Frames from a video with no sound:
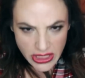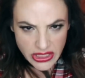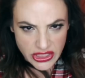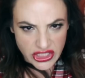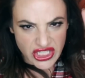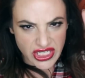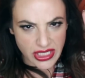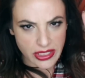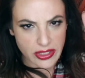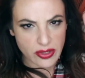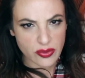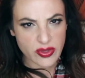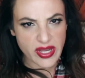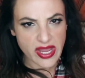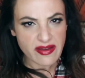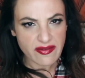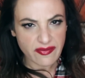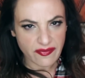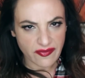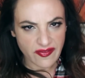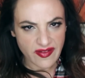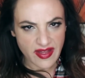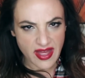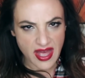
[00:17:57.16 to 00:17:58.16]
till we
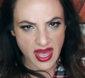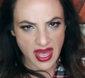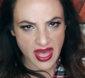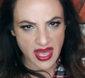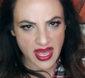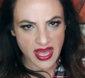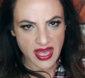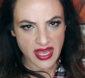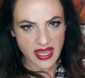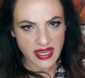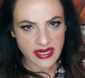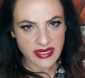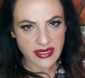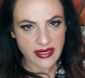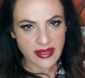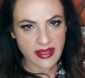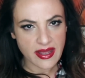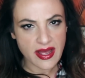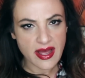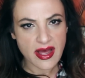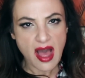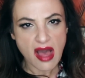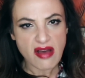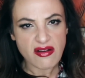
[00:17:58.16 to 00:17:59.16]
find
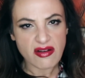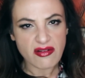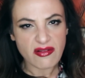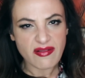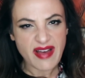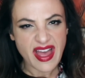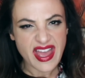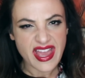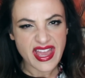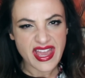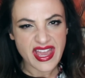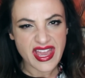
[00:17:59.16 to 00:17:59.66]
our way